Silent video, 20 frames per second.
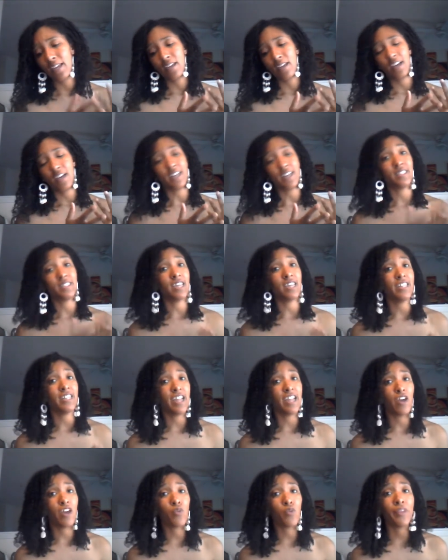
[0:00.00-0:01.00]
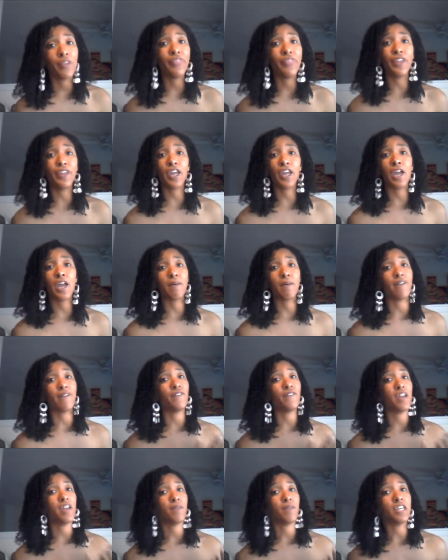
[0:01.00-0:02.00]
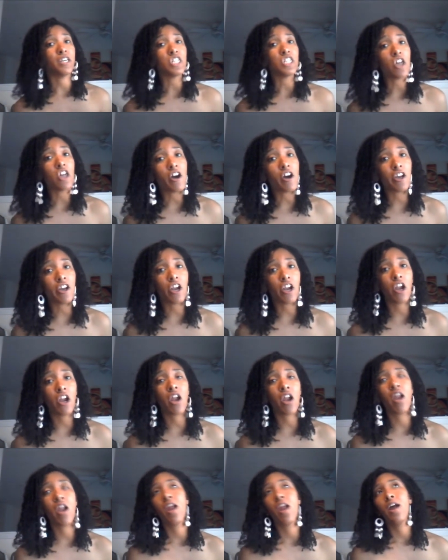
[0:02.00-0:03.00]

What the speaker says: I sat down with them. I fed my daughter.